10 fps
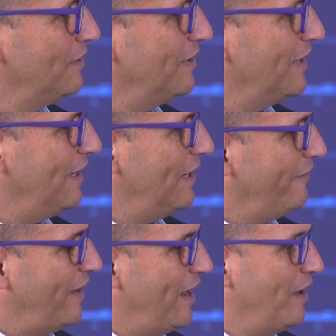Okay,
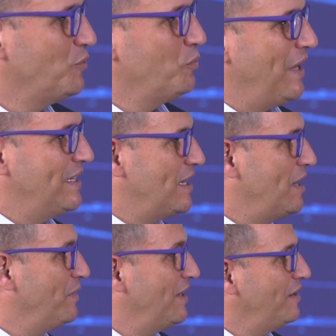if I have to place an
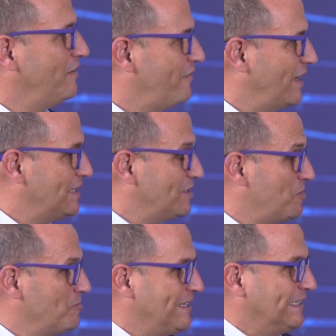implant in an infected
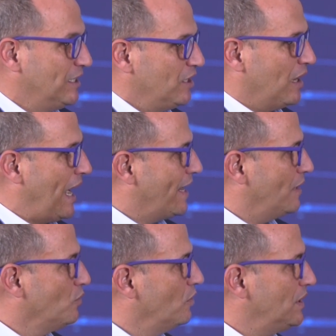zone, I
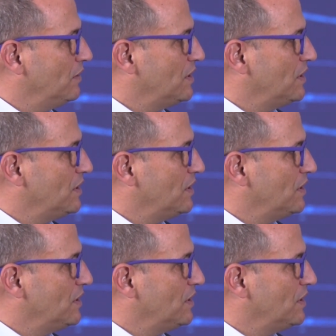can do it.